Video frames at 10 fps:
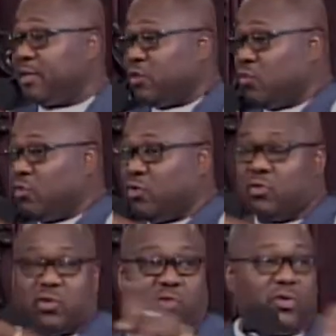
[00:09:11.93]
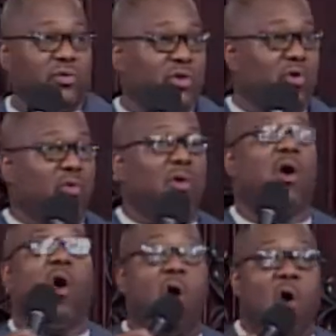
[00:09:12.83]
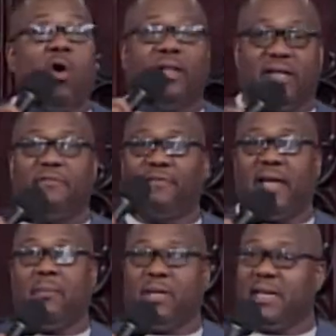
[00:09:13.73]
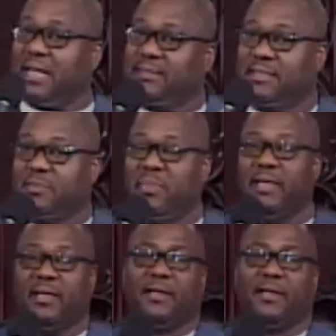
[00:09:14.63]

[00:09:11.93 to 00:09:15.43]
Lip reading: You, all in the family, not just me.